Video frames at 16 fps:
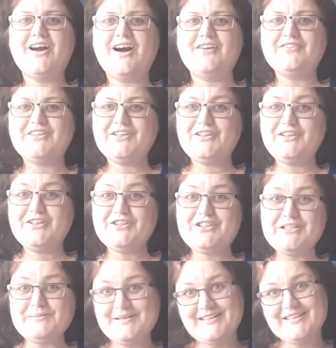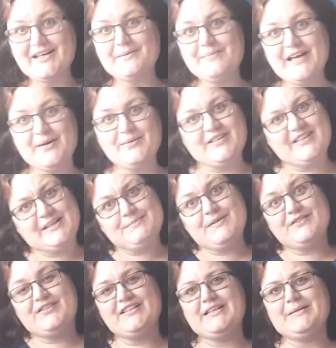Afternoon, YouTubers. I'm back with 6
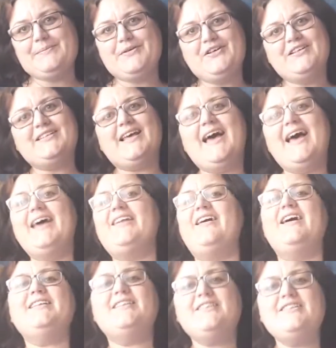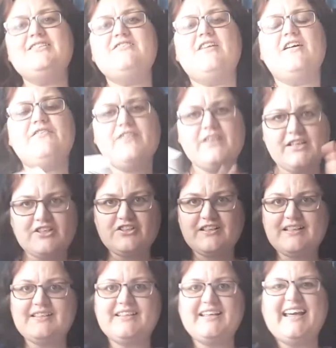months, 60 books, and I
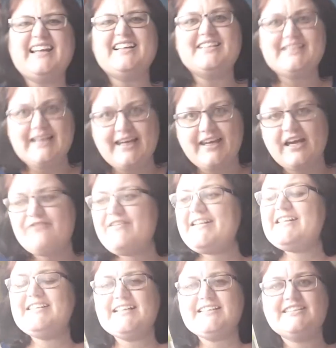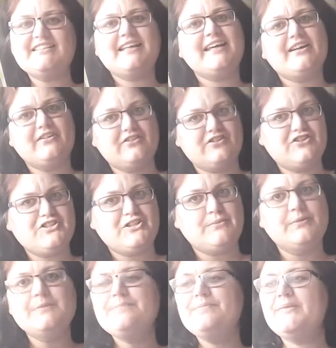finished this in a day. I read this yesterday on the
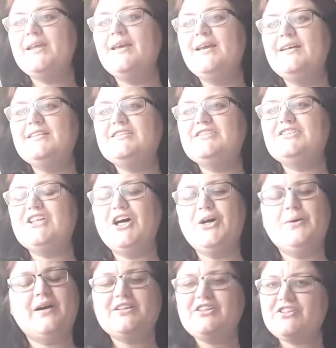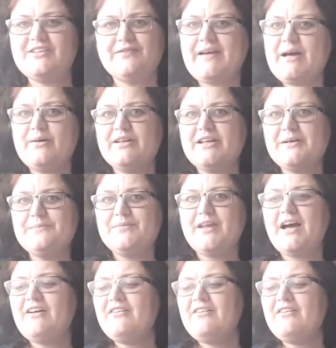tube, so I just devoured it.